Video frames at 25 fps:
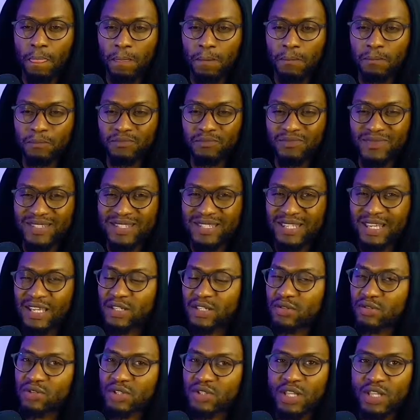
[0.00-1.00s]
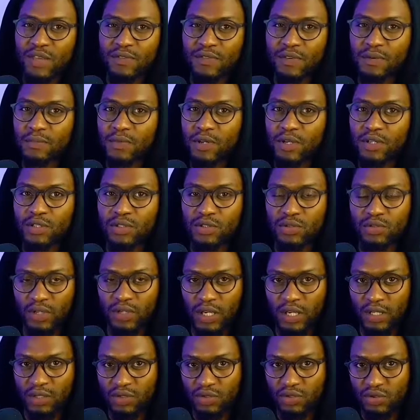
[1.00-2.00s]
6 to 7 months to
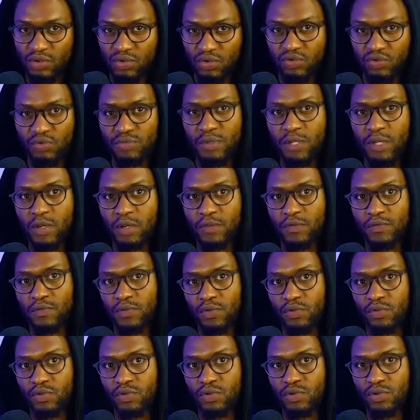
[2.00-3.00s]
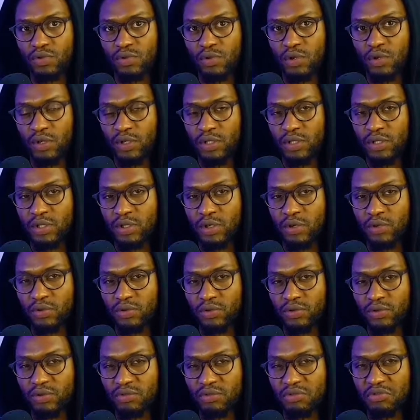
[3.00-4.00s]
get to 2 million views on his
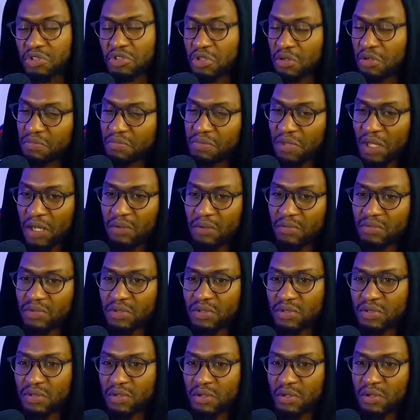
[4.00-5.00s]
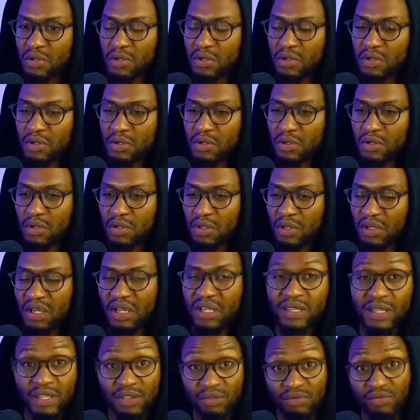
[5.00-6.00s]
songs. Sometimes can
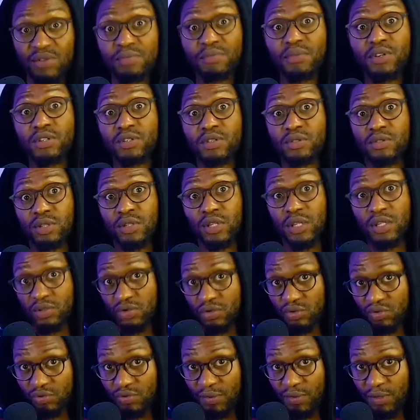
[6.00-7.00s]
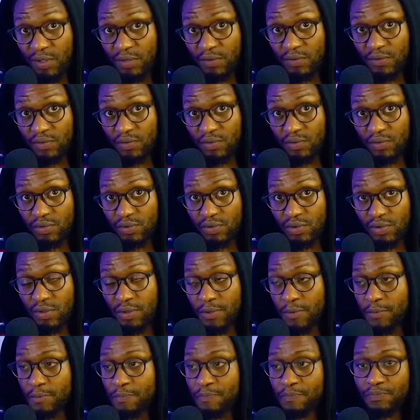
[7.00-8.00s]
take 3 months to get to 2 million views.
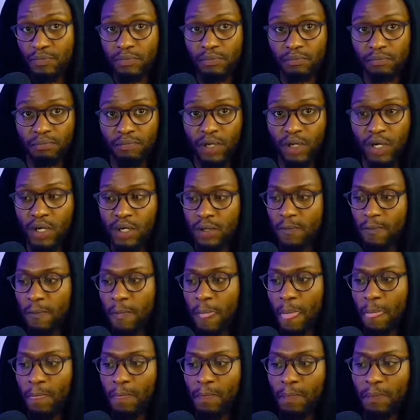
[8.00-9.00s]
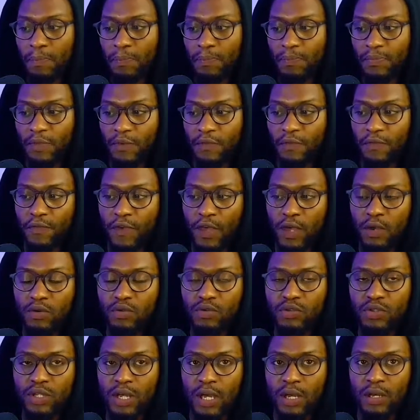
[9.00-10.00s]
But the
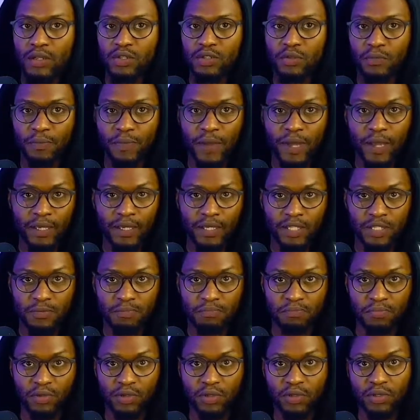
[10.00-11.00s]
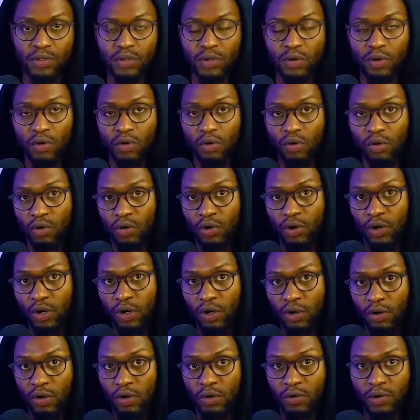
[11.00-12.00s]
venues Anderson Park is booked on
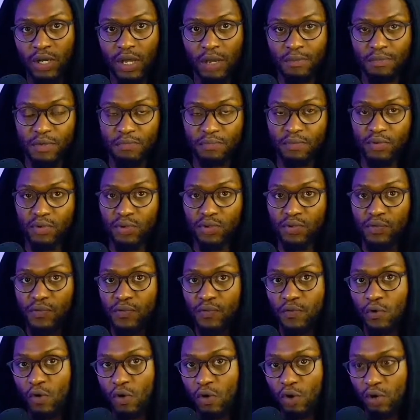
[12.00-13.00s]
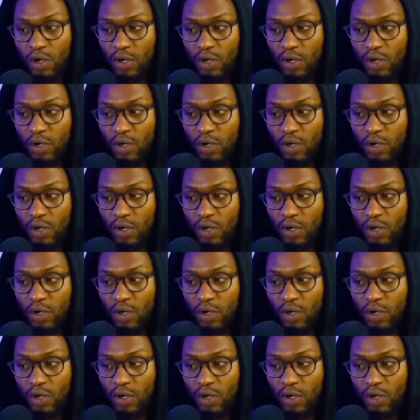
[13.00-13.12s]
or can be booked for